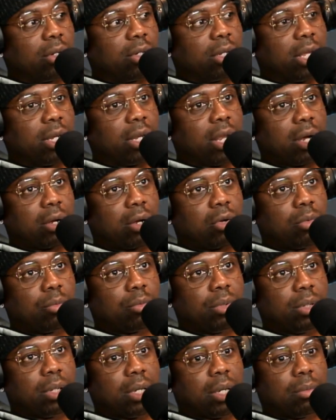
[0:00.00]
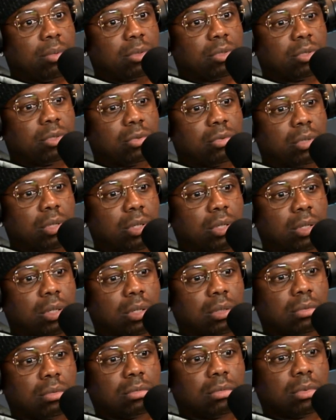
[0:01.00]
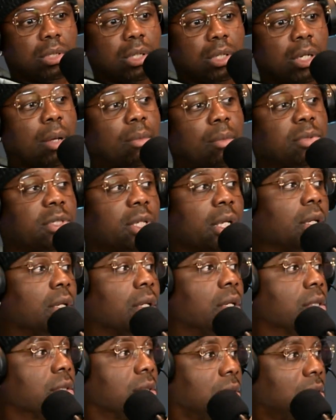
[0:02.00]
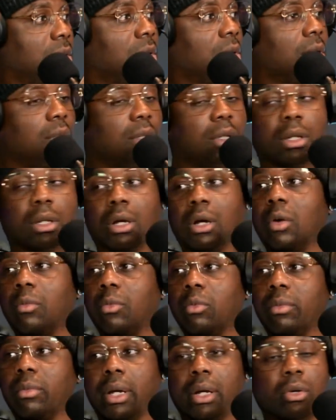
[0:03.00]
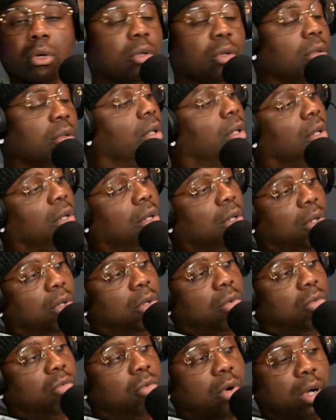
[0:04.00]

not gonna be able to. And I'm saying this in a humble manner, right?